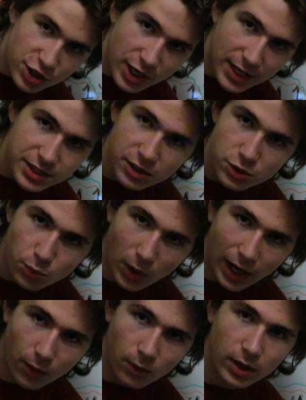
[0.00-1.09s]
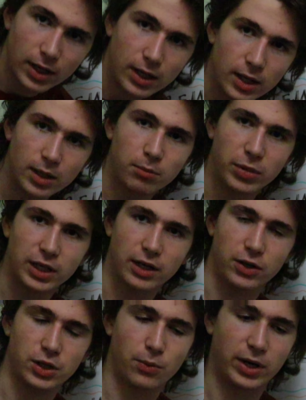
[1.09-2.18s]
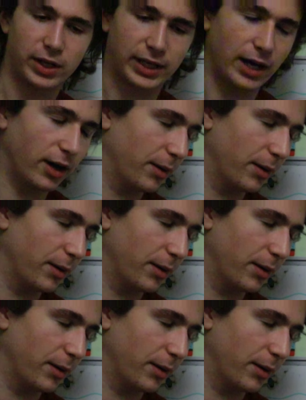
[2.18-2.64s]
genetic as well, but you want to get